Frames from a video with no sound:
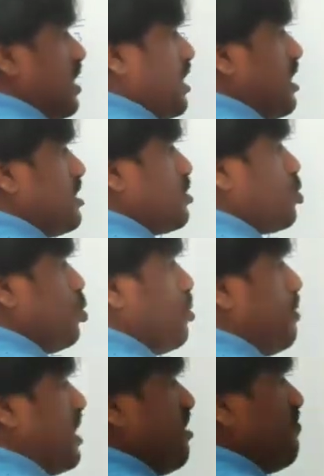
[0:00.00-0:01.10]
as 2
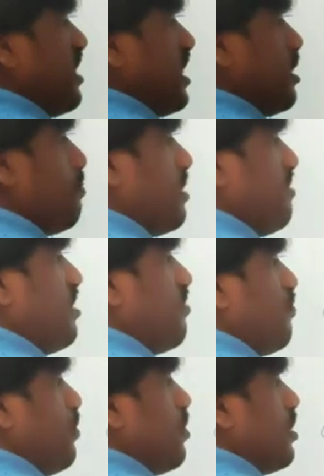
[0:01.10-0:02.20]
by 5 power
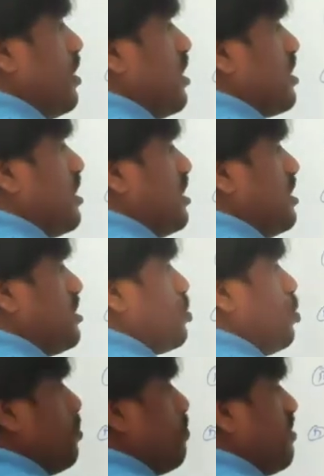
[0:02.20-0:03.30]
4, that is
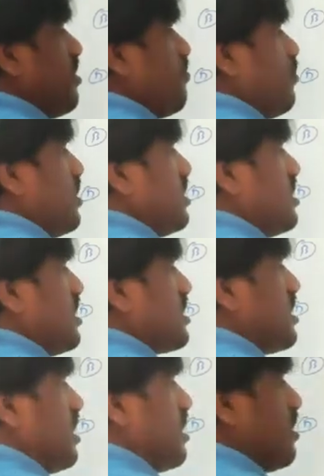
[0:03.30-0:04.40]
2 power 4 is
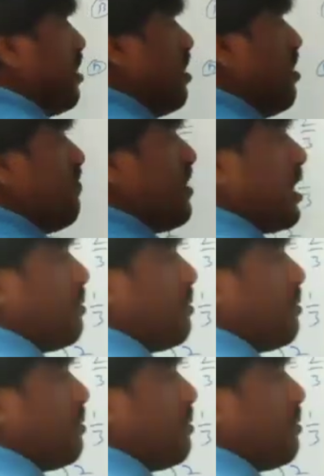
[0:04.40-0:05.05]
16, 5